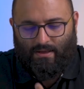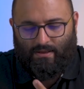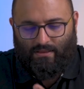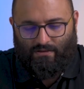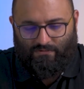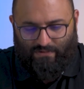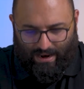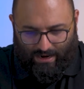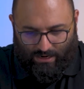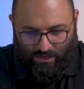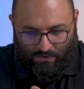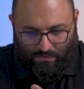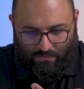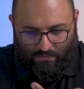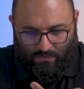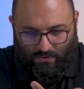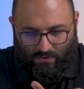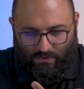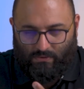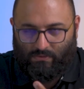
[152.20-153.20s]
the Venue,
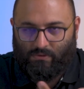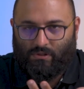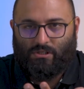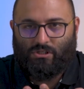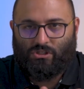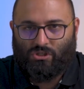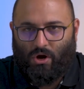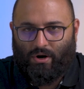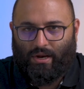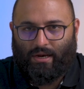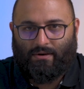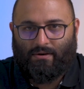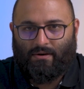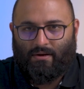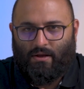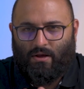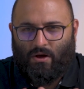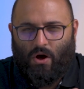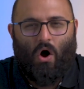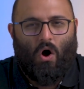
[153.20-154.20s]
the Sonnet,
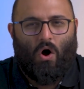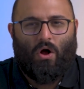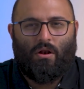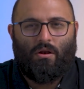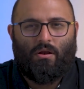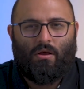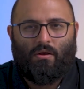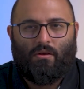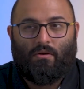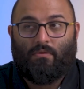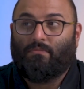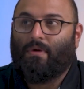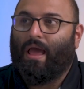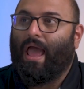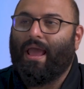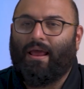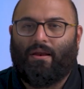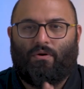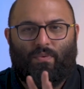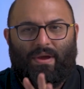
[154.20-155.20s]
all,
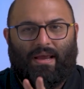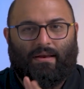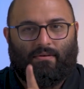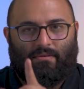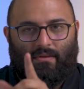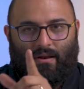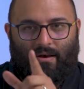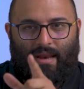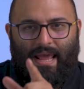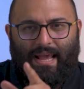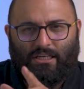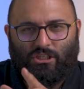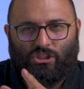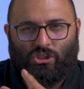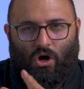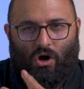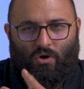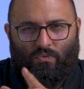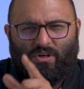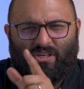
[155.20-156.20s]
and wait, the
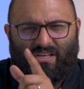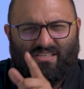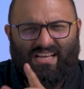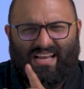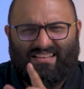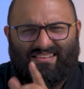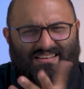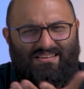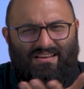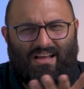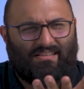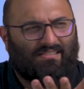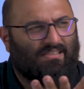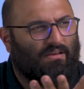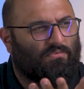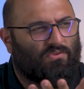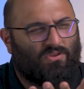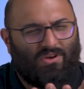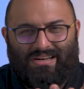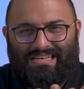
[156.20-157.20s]
Nexon, which has, I think, done some
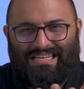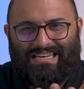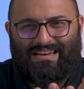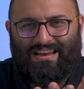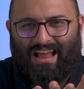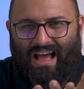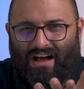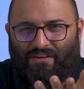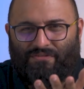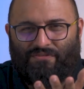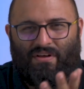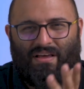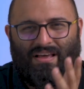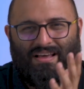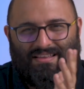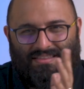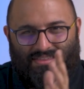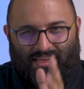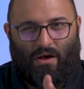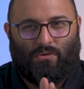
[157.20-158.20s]

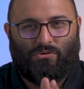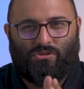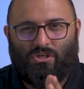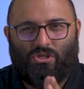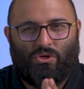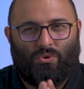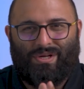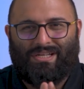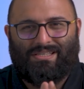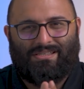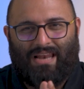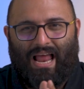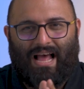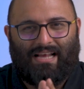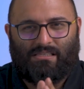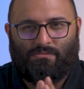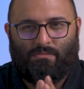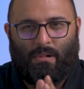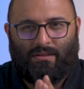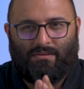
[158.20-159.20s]
13,500 units
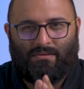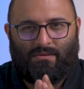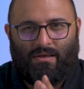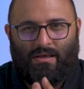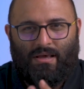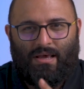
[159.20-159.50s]
last month.